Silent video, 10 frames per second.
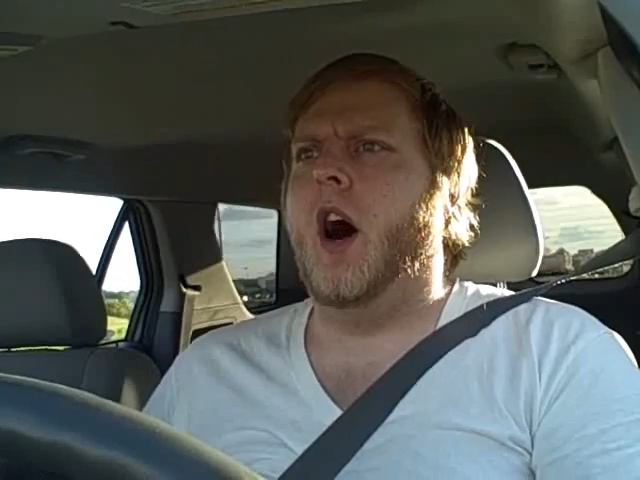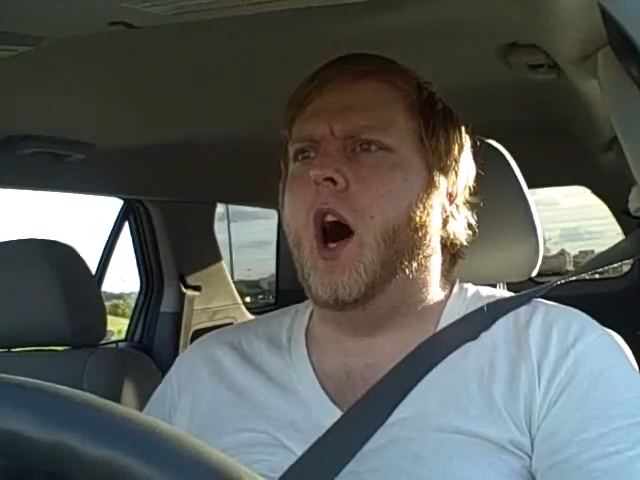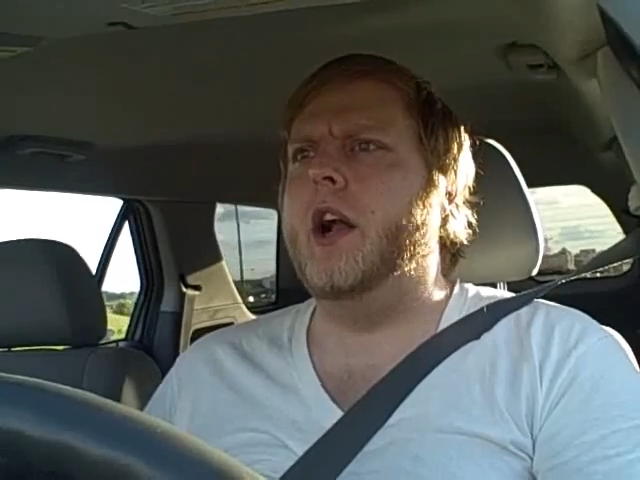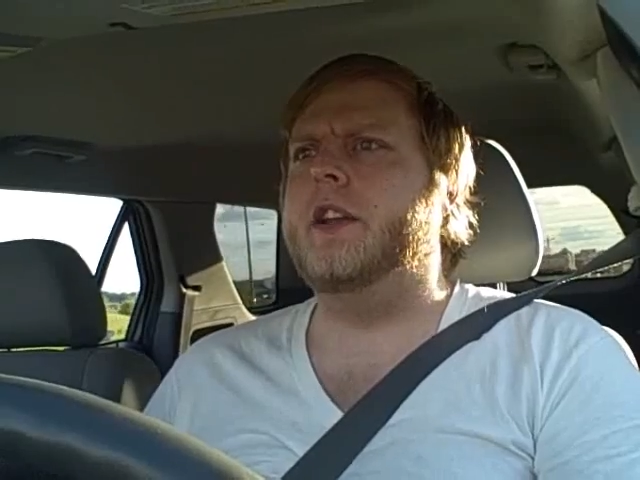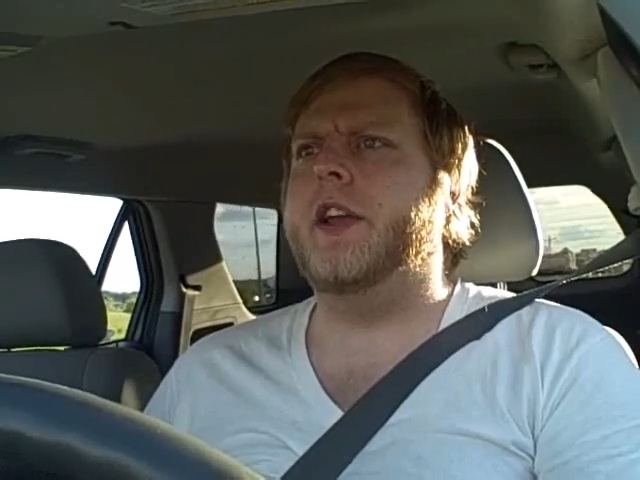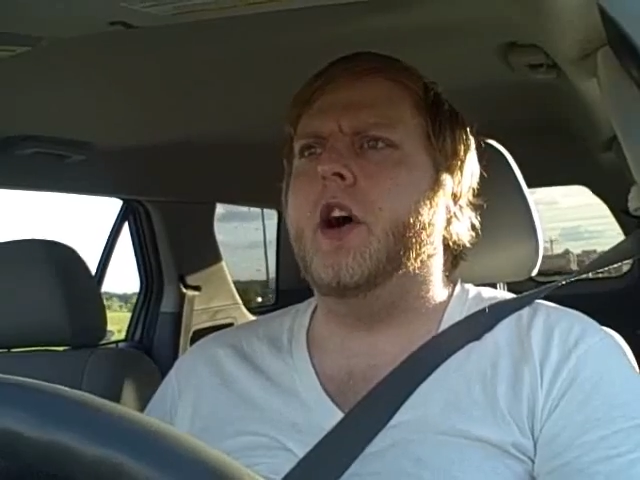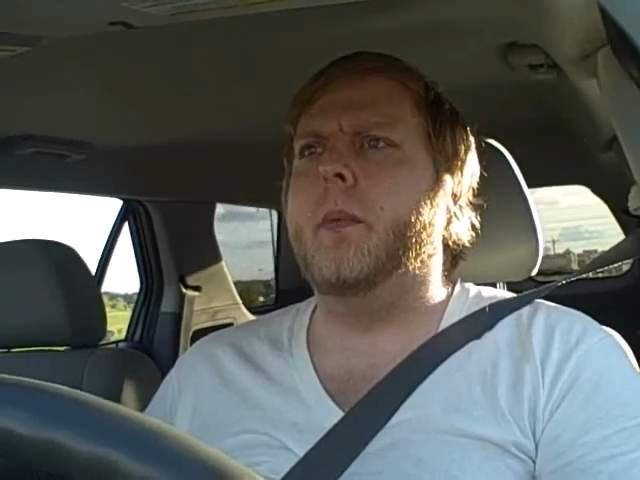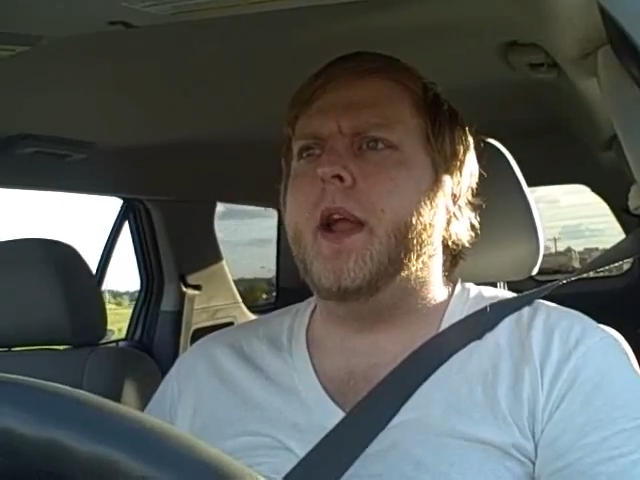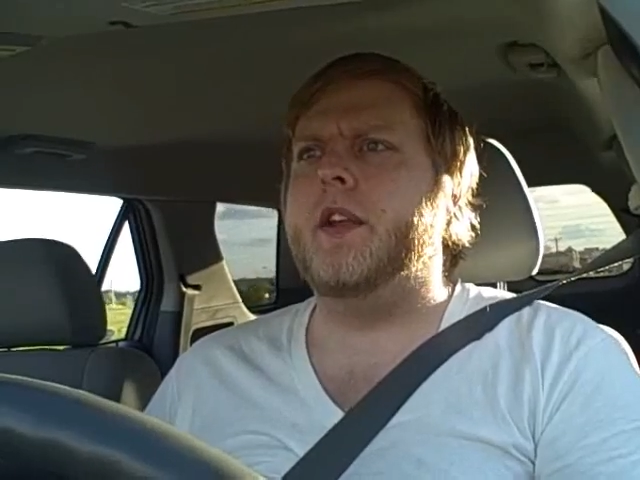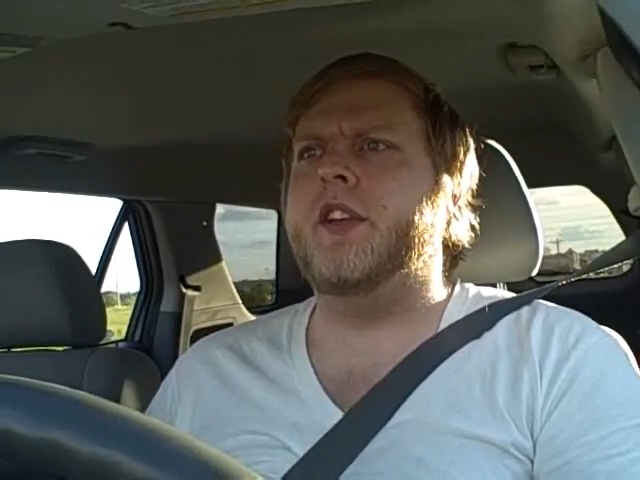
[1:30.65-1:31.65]
oh, it'd
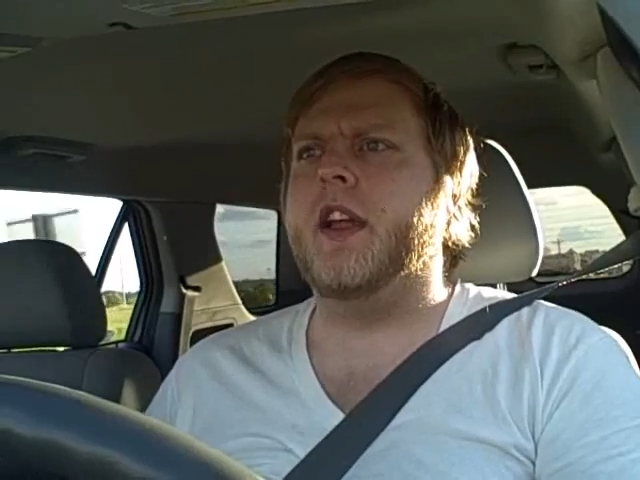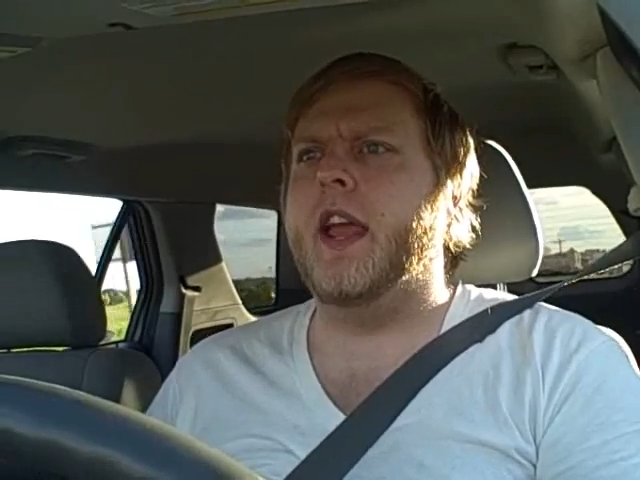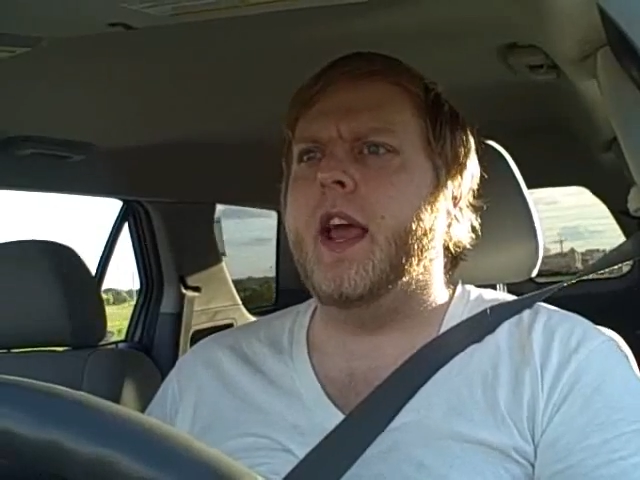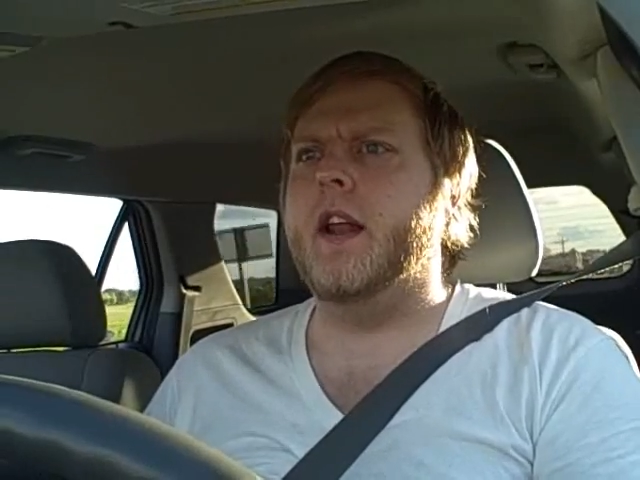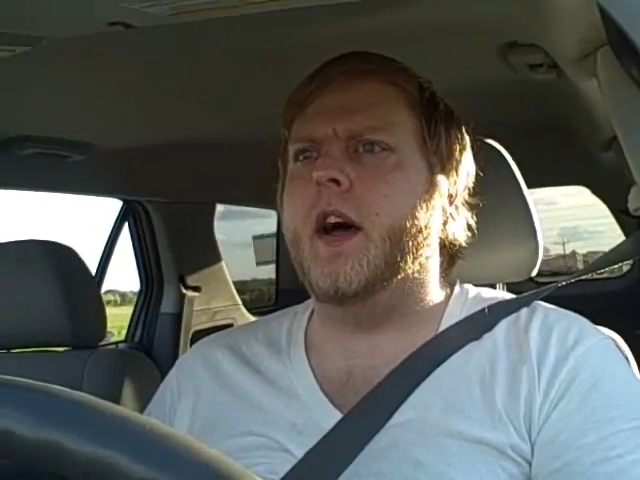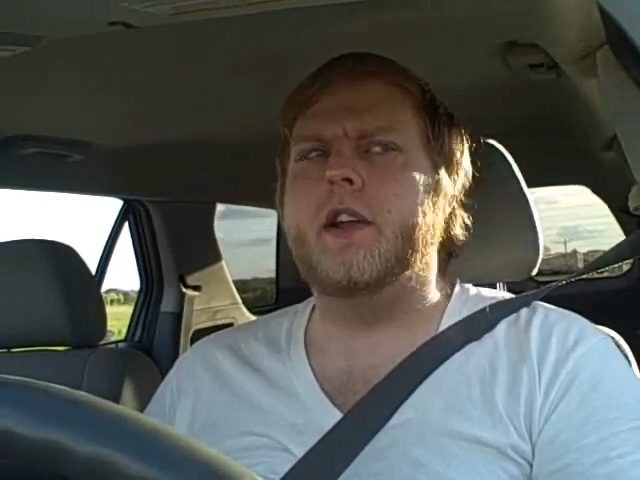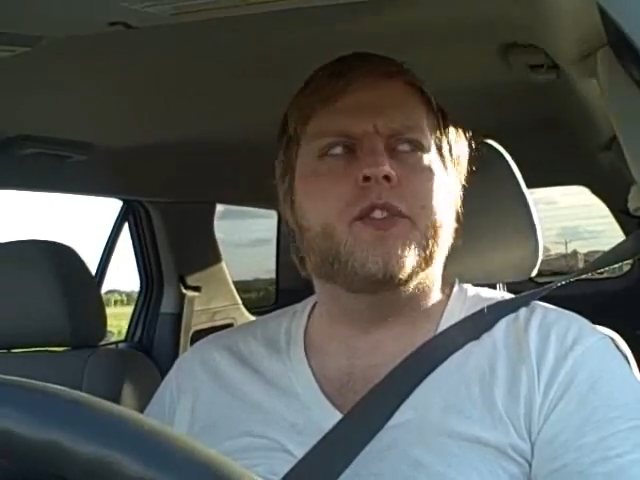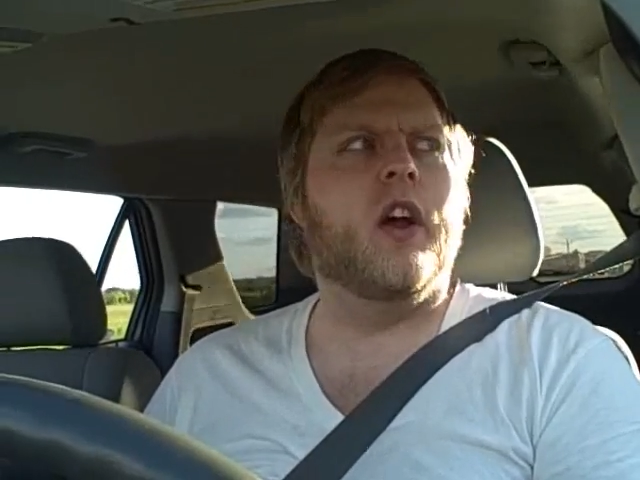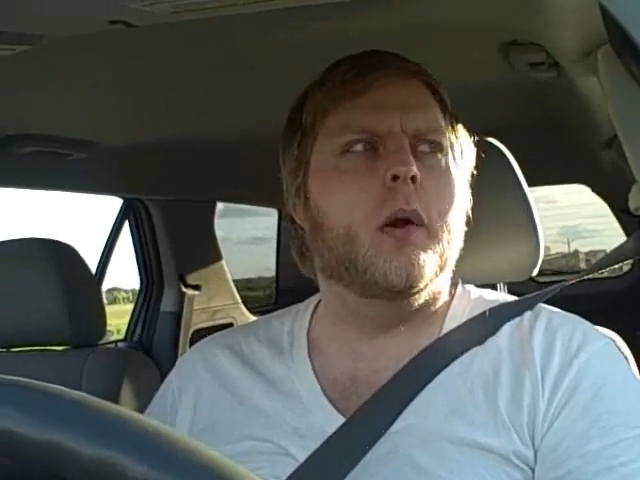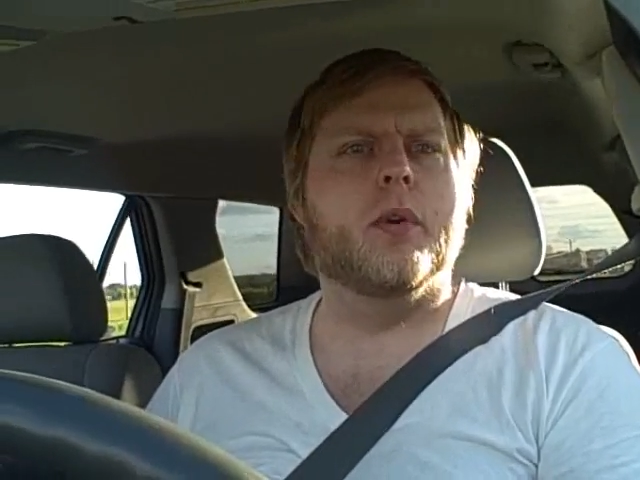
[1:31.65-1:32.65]
kill me to get a
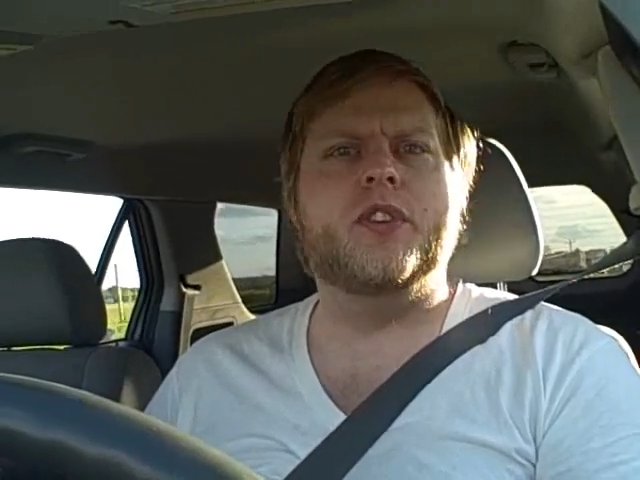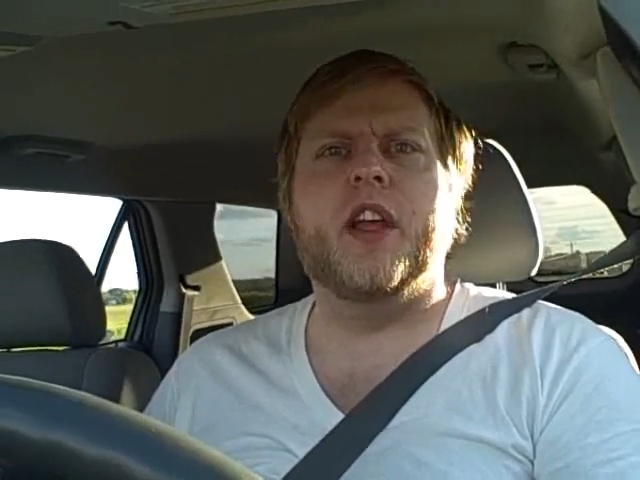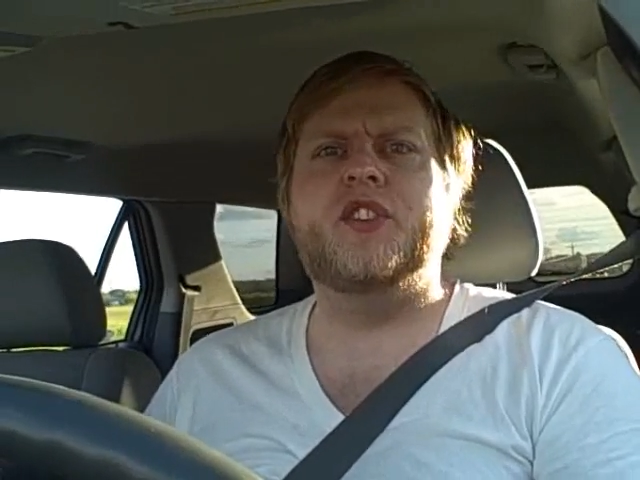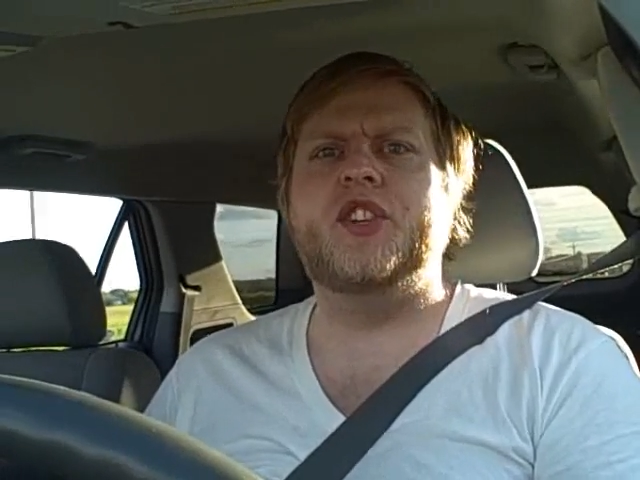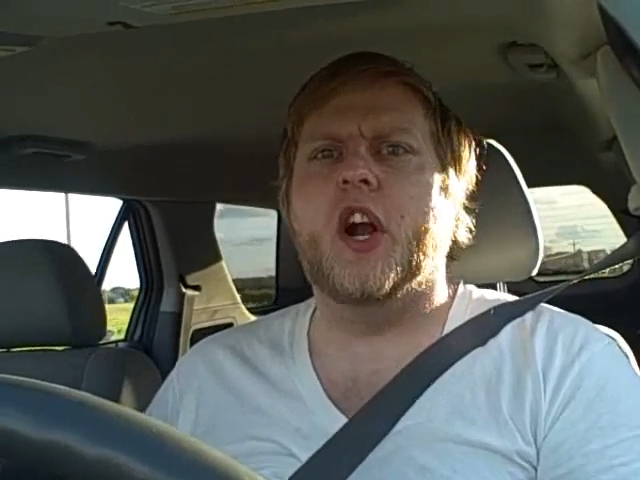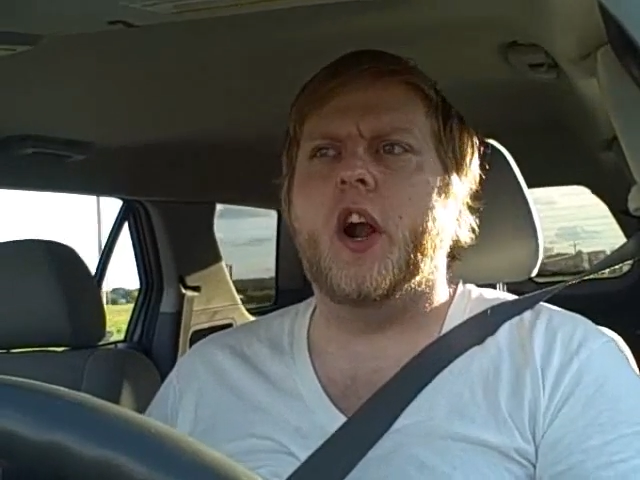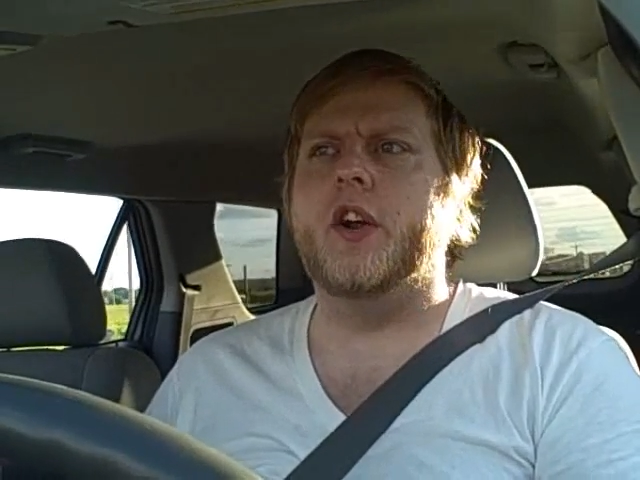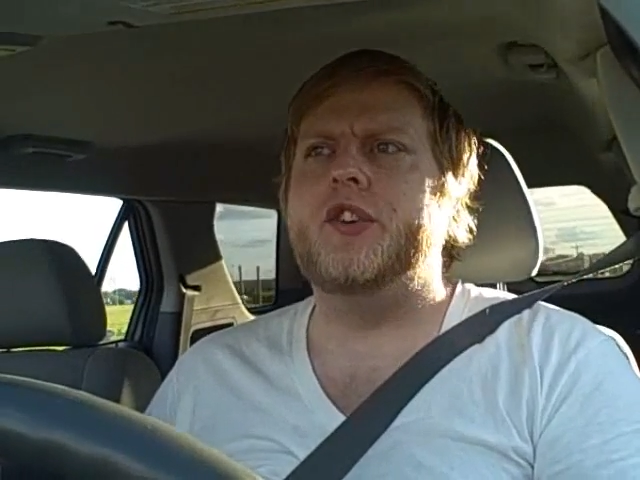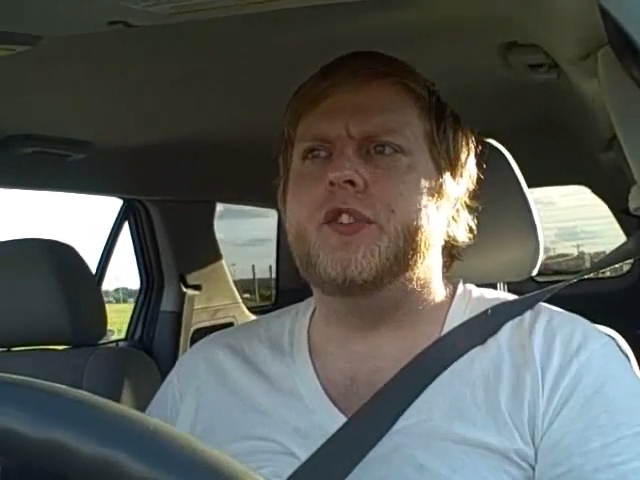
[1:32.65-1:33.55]
dishonorable discharge